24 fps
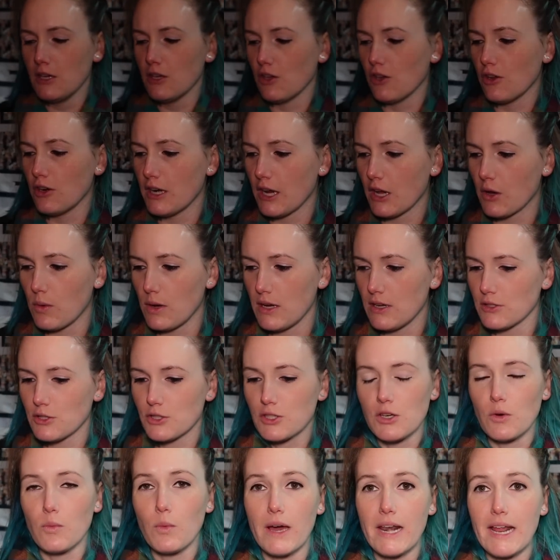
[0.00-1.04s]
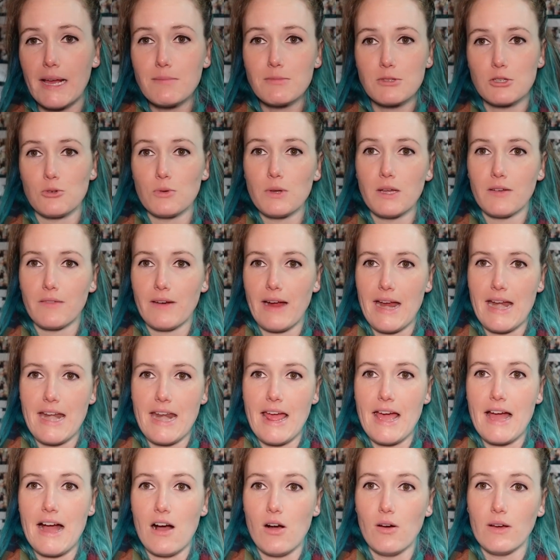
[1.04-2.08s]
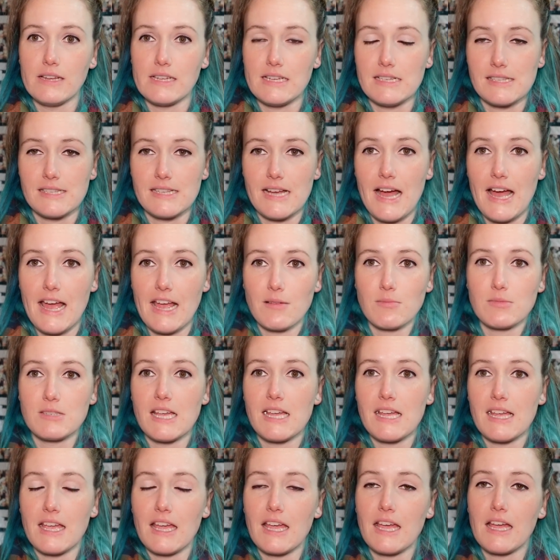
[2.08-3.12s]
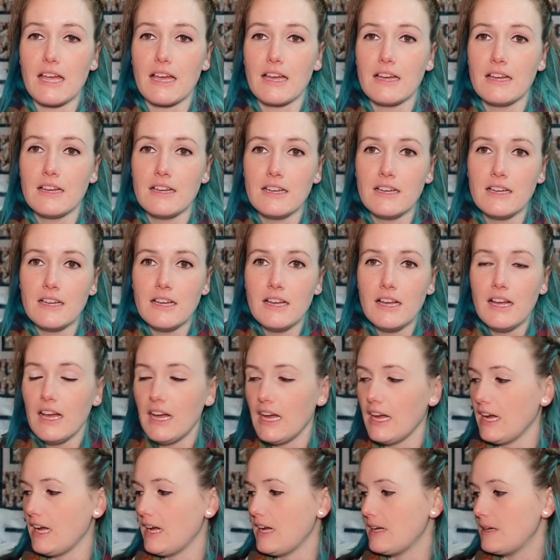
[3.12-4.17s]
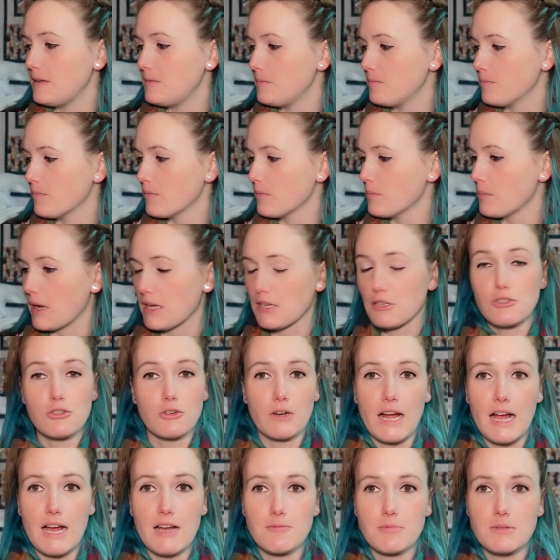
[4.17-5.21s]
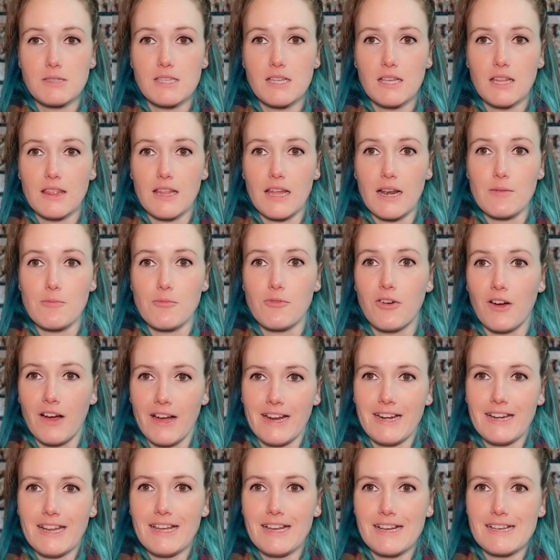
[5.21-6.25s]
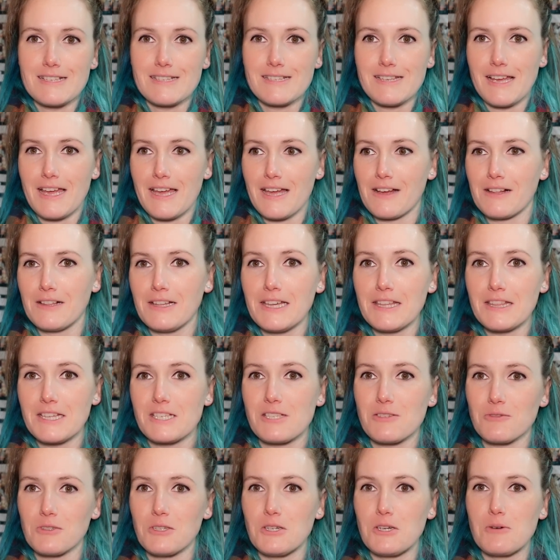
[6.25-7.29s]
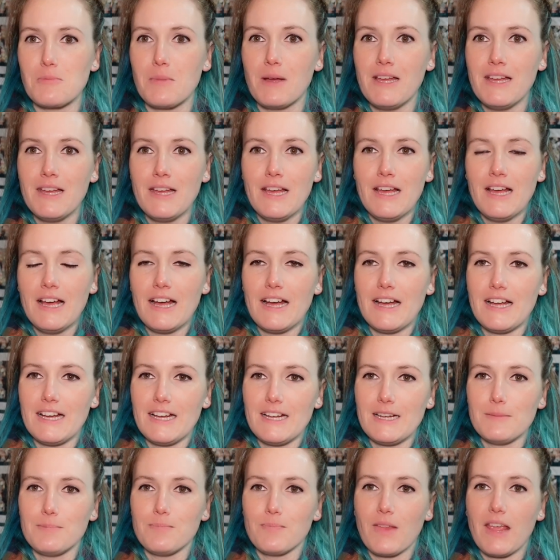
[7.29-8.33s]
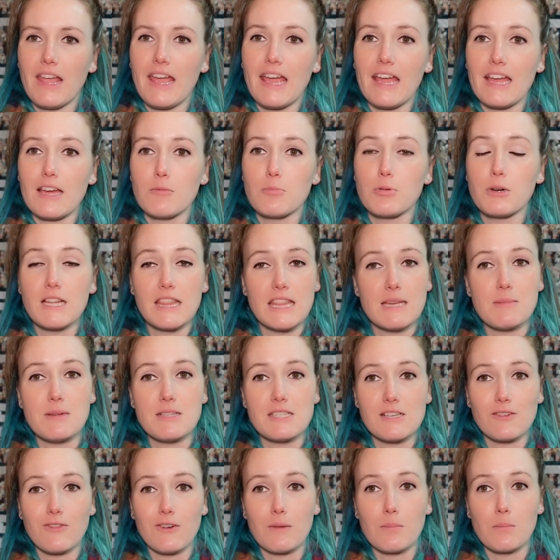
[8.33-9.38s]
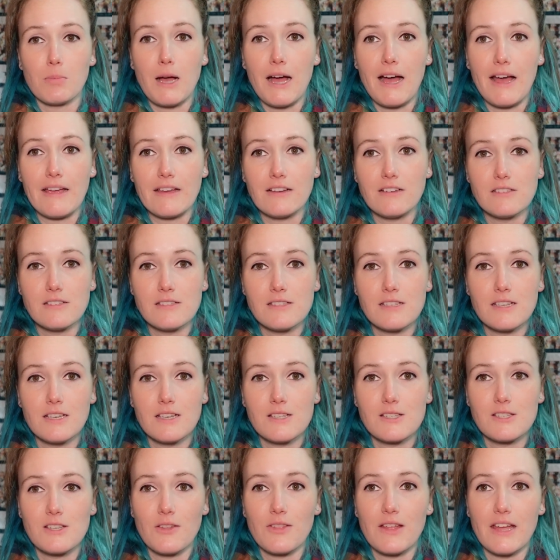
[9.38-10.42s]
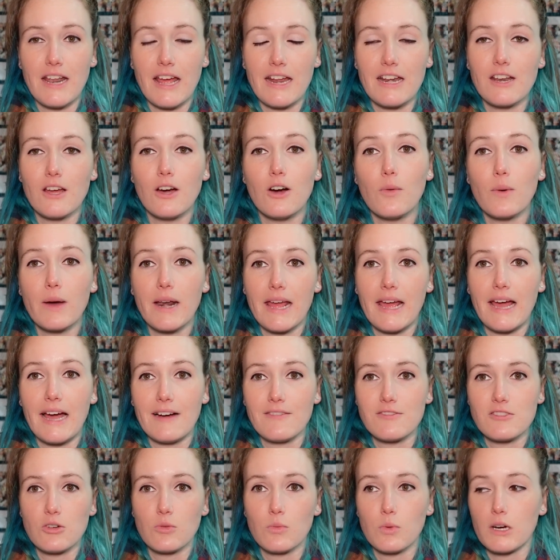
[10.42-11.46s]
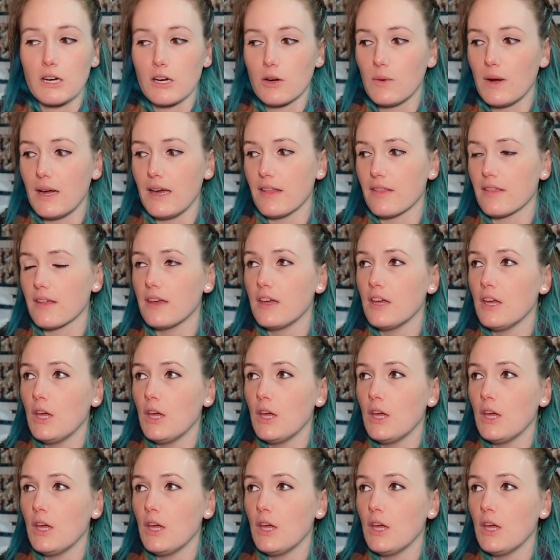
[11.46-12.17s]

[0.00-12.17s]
Unity quilt. So what I'm doing right now is I am taking my scraps that I'm finding as I clean this room and putting them in different piles, so then I know what I have to work with